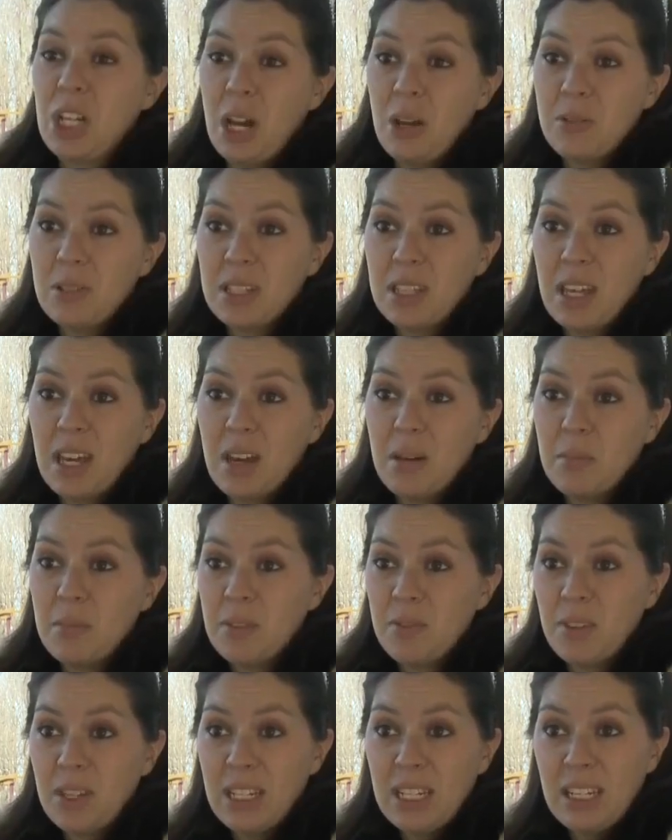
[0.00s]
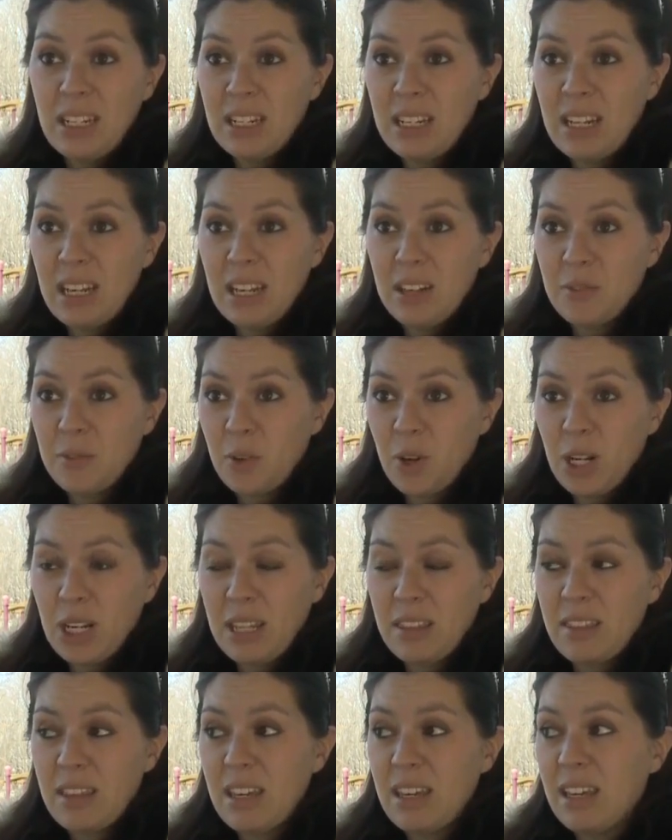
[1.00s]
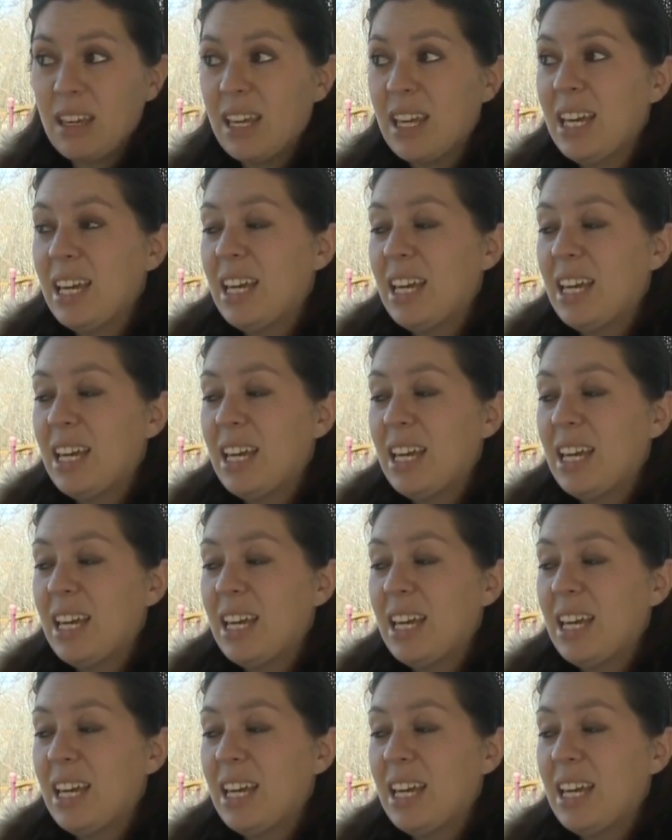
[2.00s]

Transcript: out to them if he mm-hmm. needed it for anything.